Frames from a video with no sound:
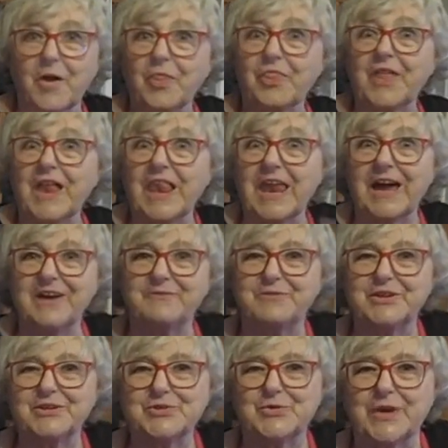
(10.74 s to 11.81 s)
On the
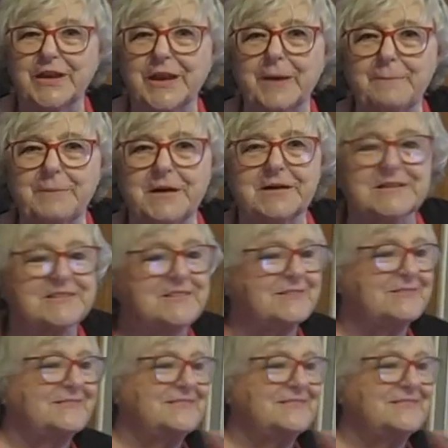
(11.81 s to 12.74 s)
line for $20.